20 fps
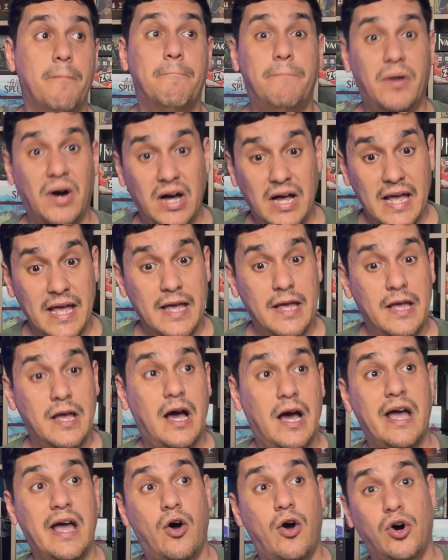but
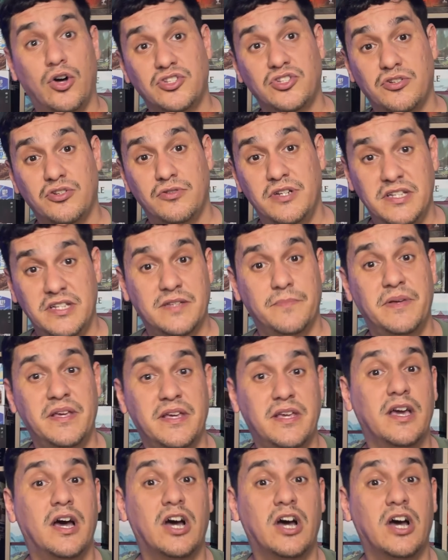I also need to be